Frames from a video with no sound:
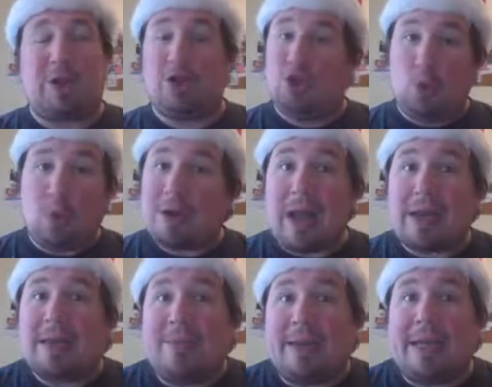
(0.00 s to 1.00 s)
You're not
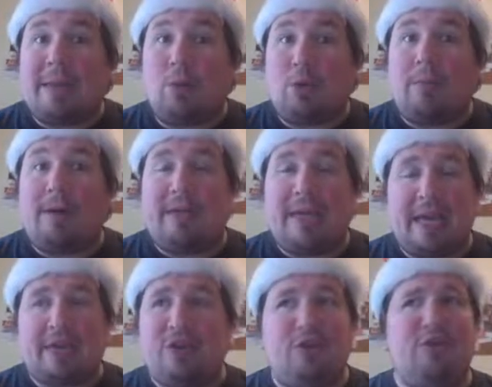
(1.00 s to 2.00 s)
going to make any more money.
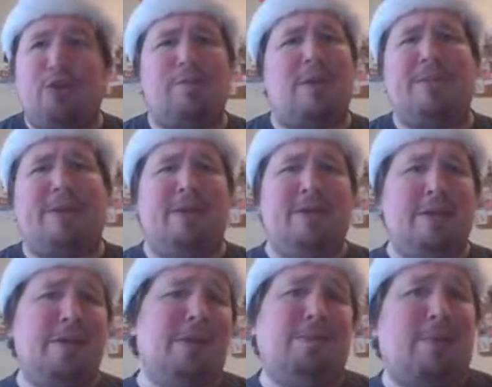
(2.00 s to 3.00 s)
Heck, you're probably going to...
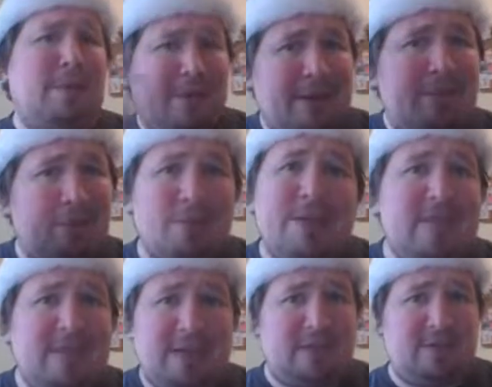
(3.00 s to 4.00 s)
They'll probably cut the
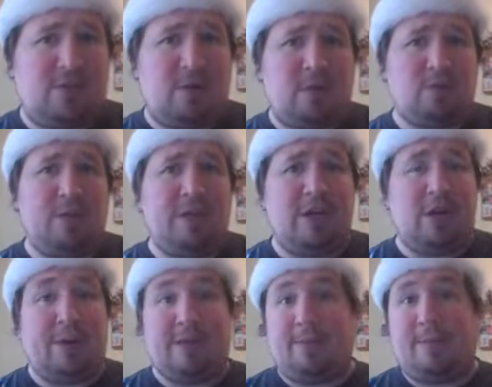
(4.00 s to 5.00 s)
rates again as far as we
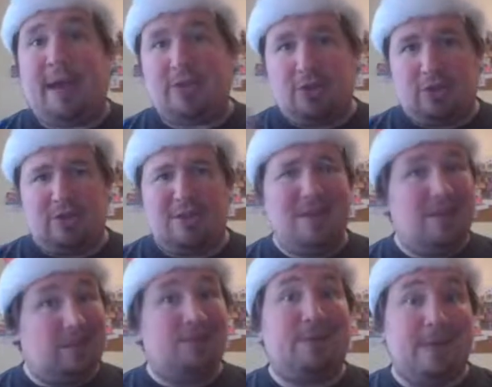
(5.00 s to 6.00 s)
know, and the passengers,
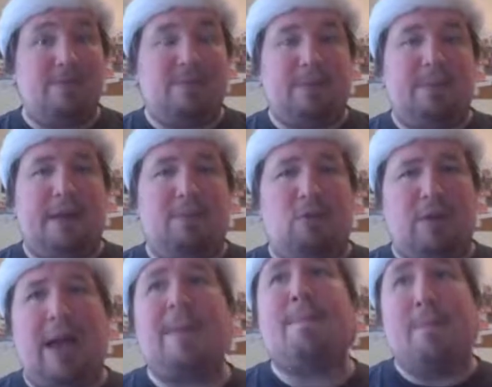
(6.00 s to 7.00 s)
they're definitely paying
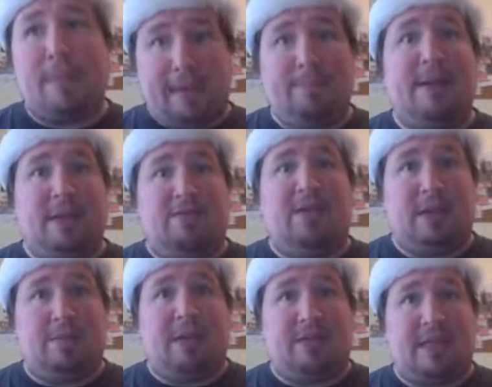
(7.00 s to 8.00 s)
more. I might make a
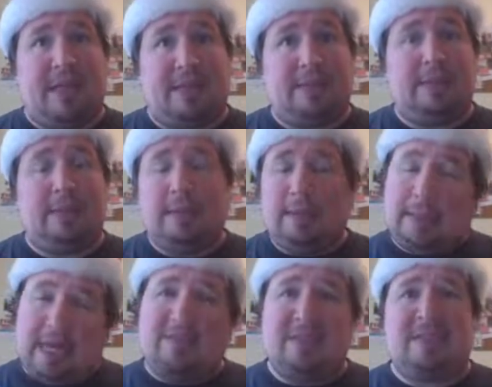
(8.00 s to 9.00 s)
video about that.
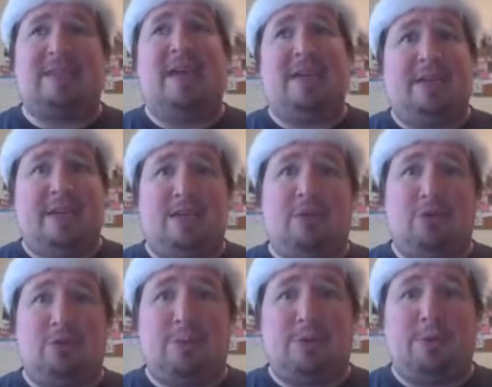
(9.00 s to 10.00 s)
Haven't decided yet,
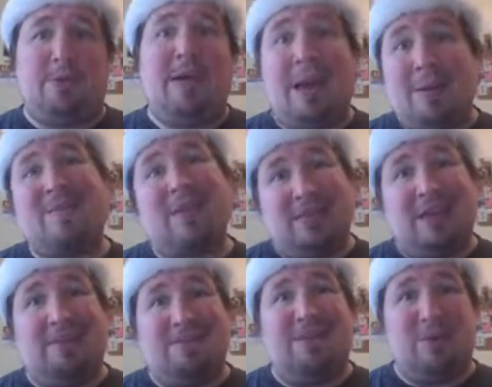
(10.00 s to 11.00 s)
truth be told. I'm having a
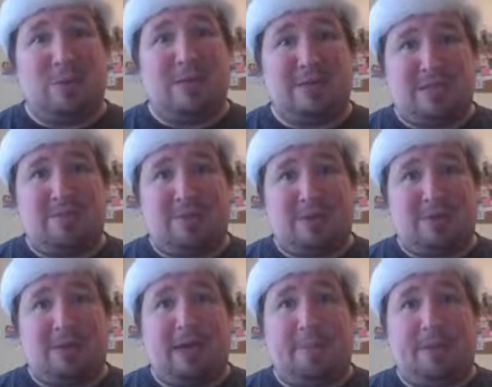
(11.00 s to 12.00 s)
lot of fun with some of the
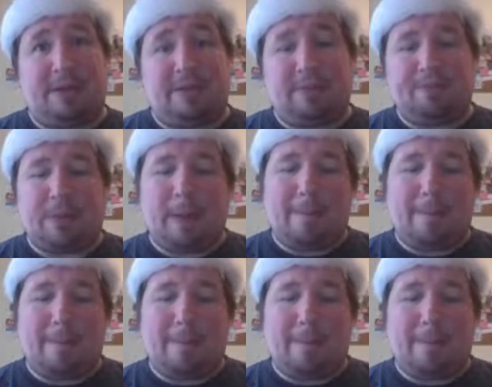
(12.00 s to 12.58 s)
other topics.